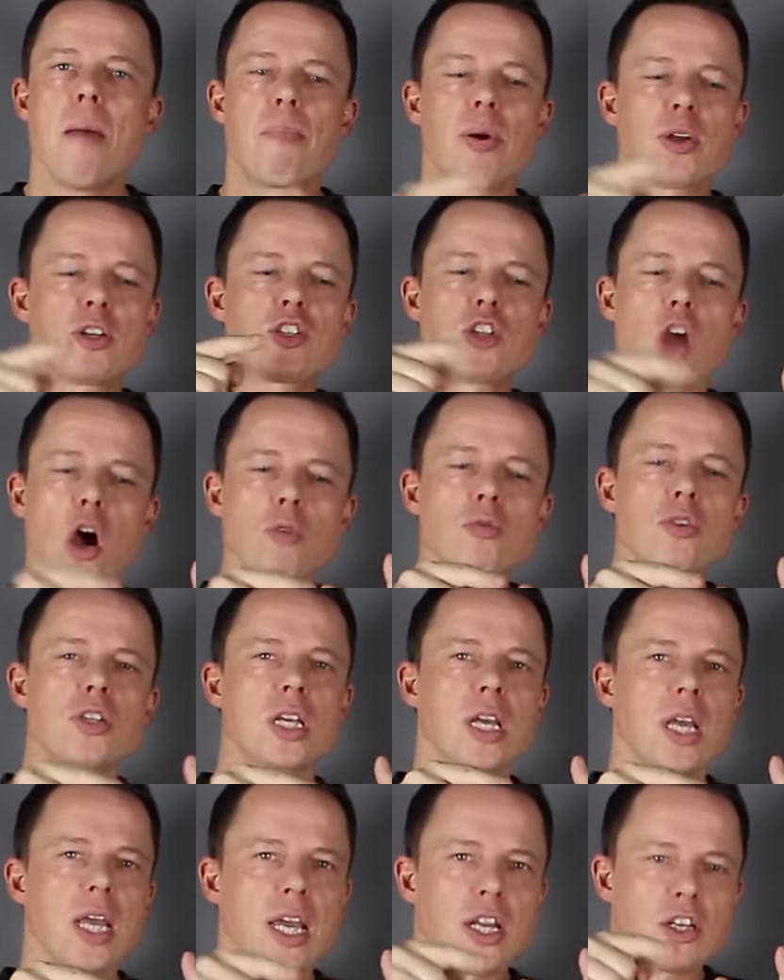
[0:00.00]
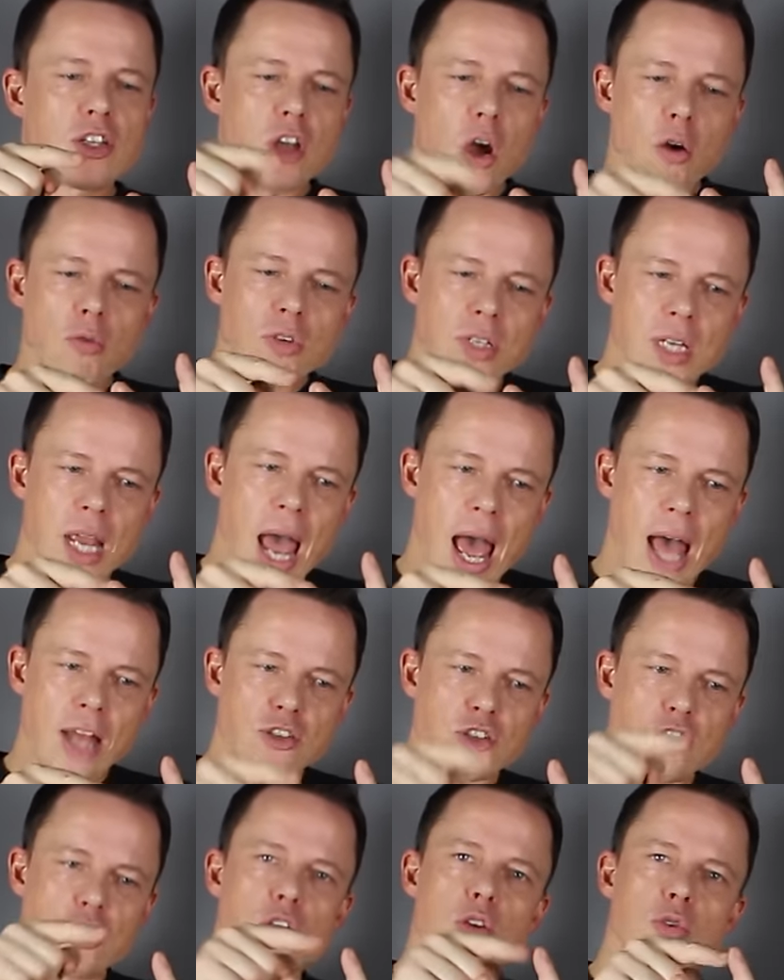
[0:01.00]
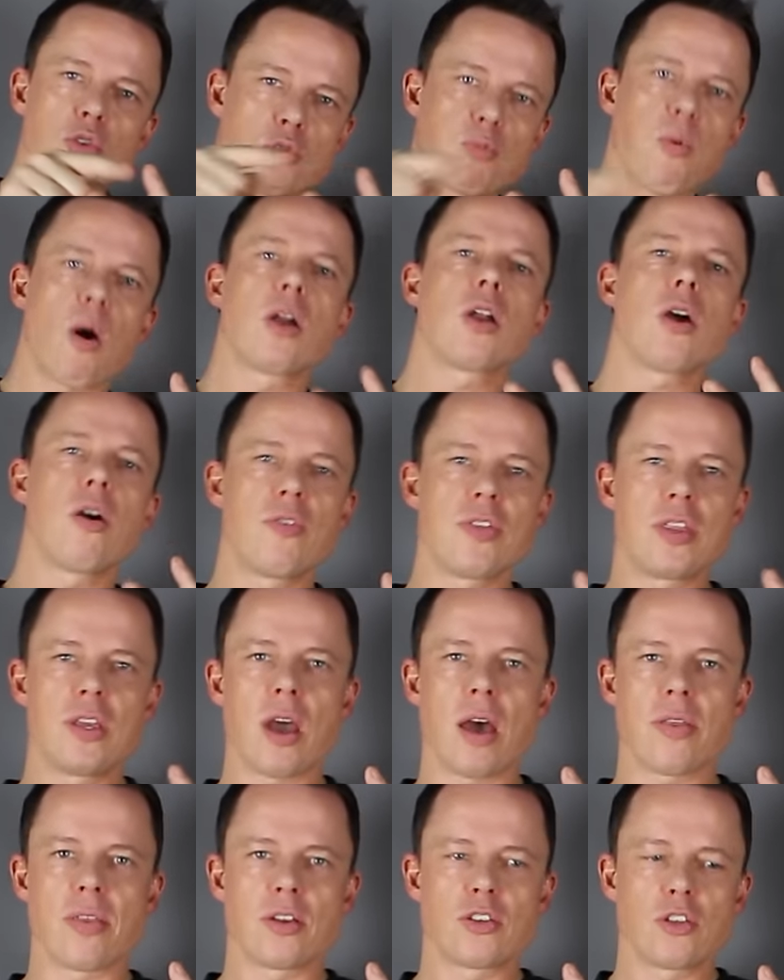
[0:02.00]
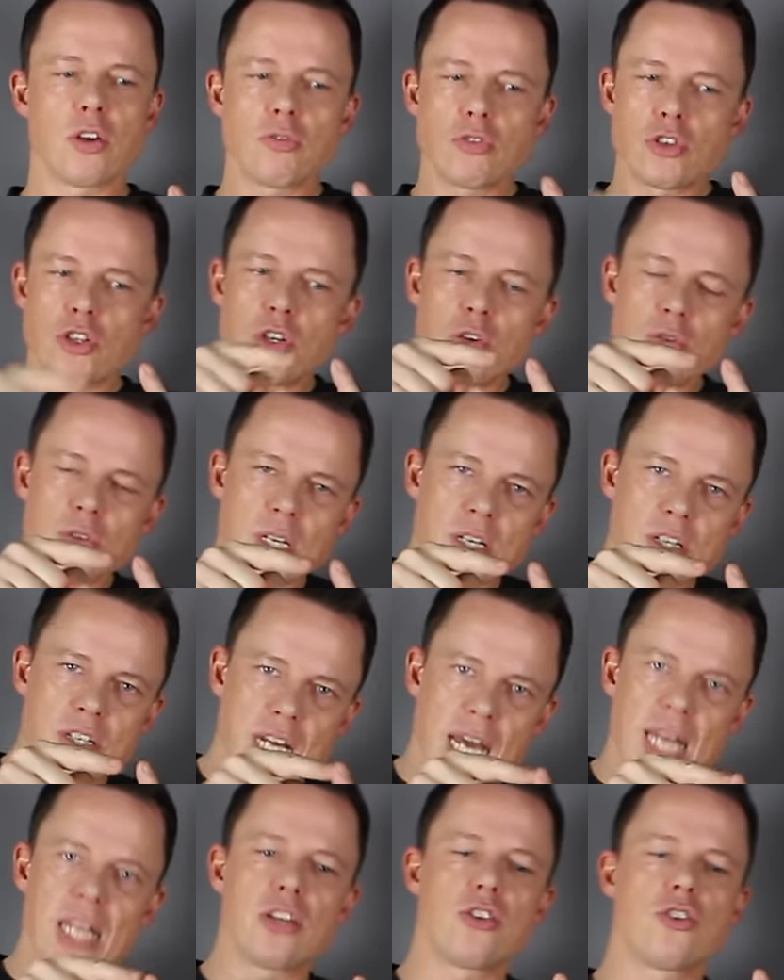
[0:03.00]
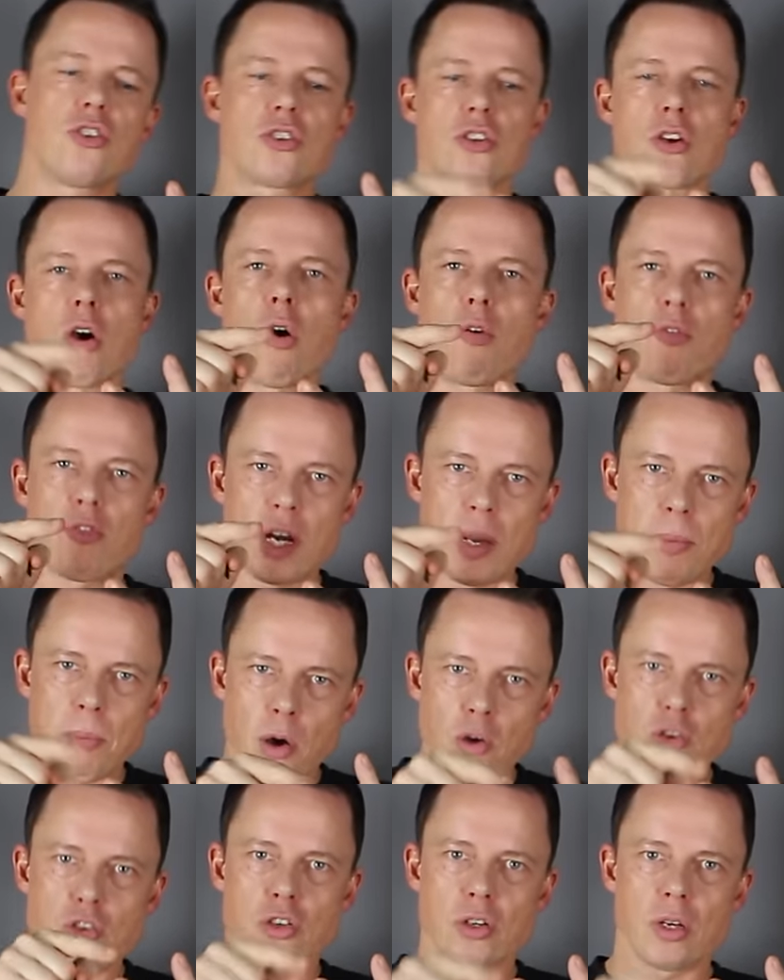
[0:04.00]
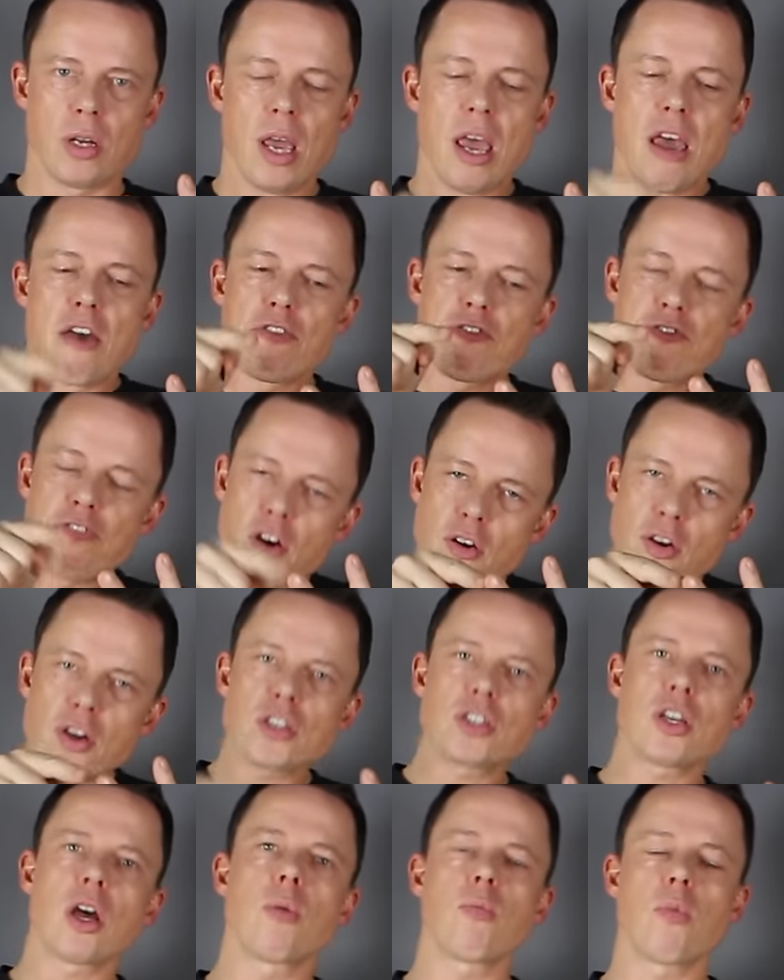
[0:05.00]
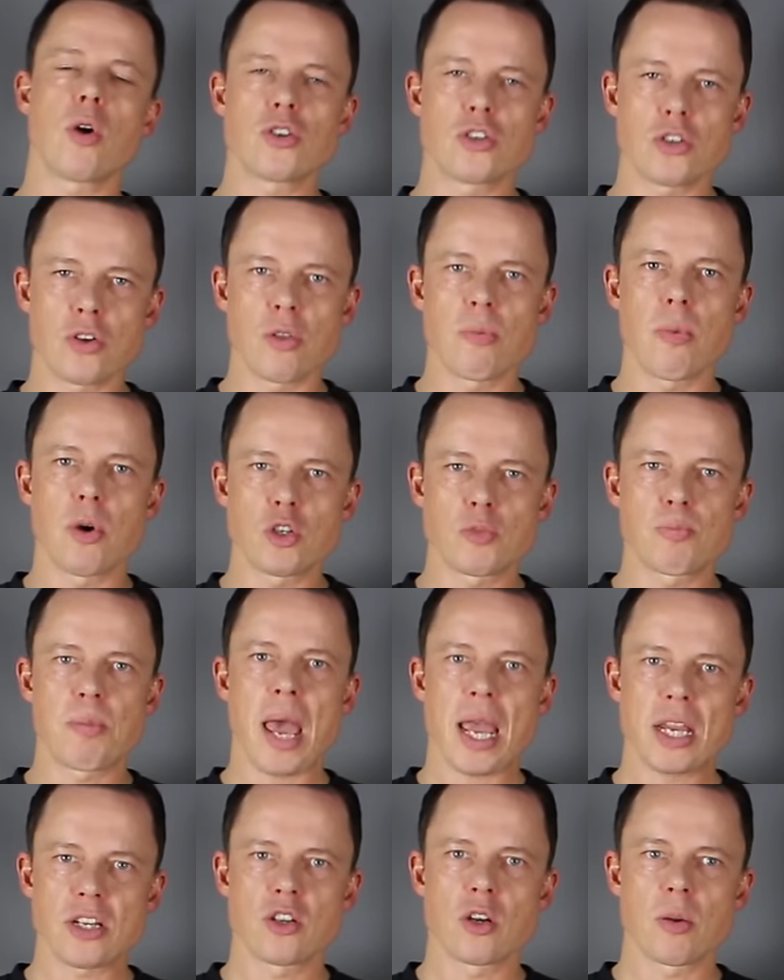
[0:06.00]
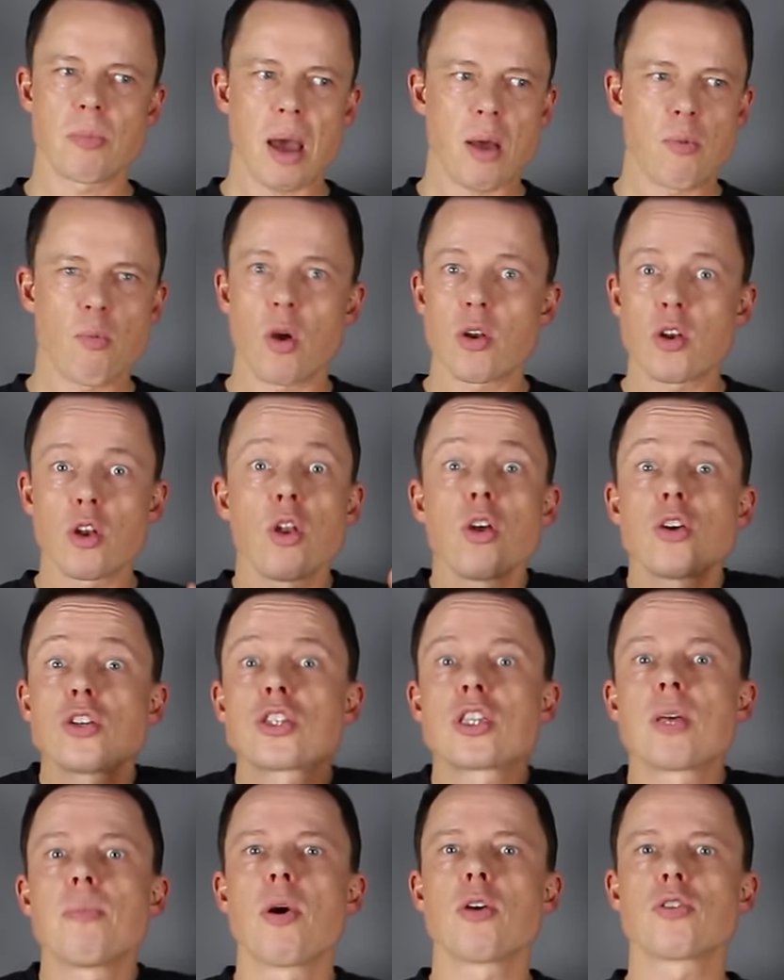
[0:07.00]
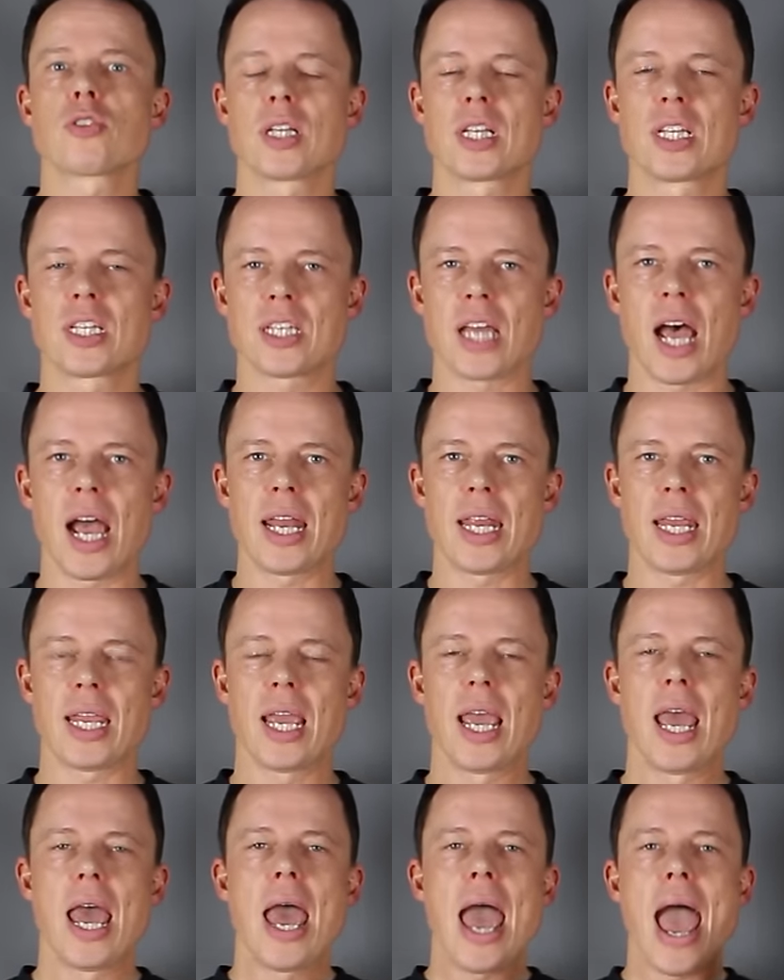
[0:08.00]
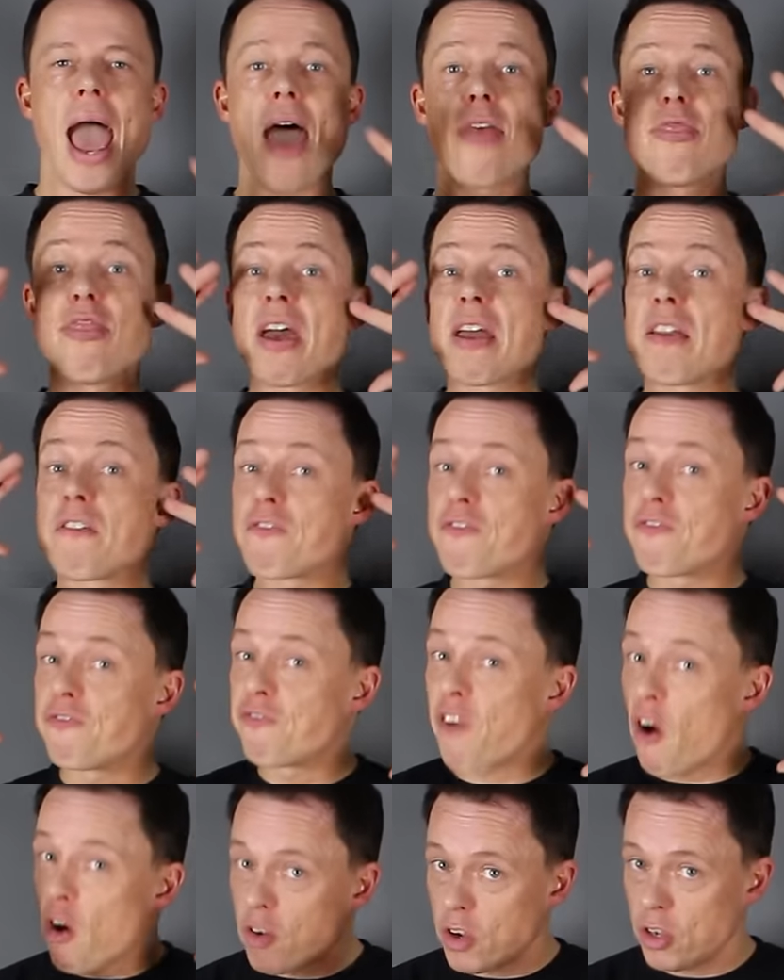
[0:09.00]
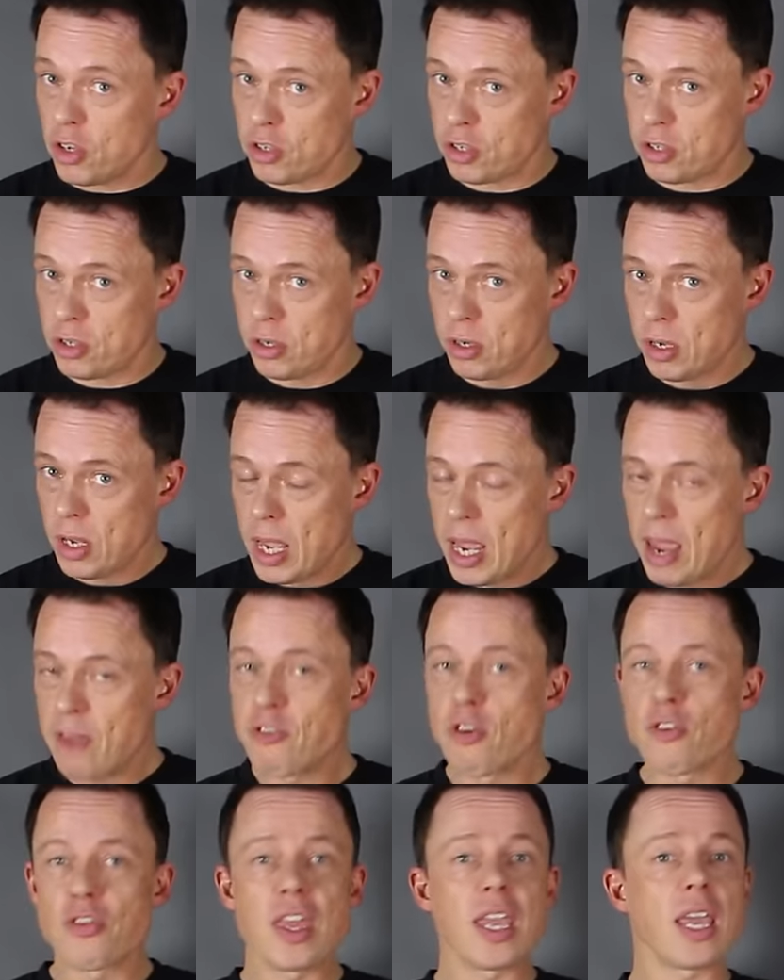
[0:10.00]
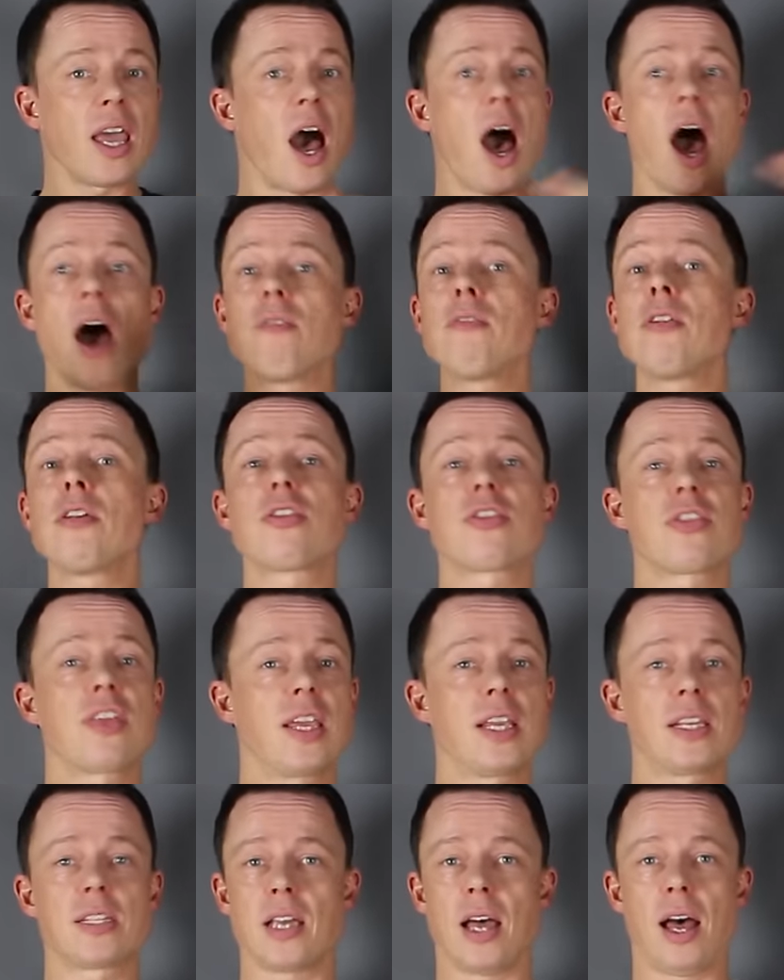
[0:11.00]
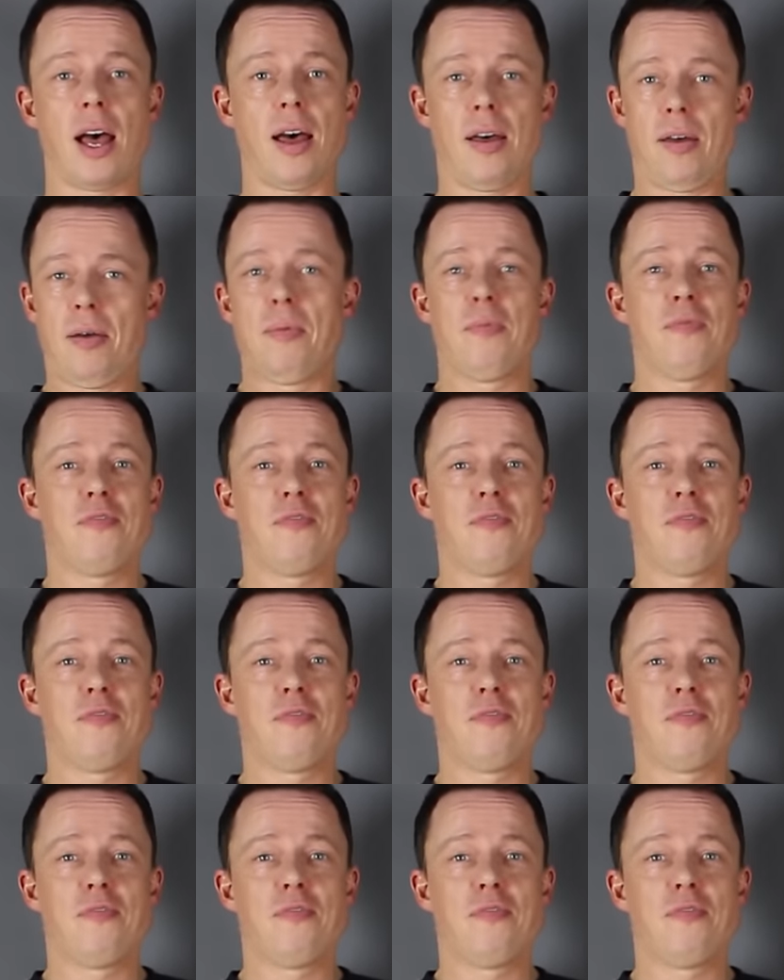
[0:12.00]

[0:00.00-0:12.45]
But don't choose one over the other. Don't choose intelligence over emotion. Focus on what you're the most passionate about, what looks the most exciting, and then focus. If you think 100 things are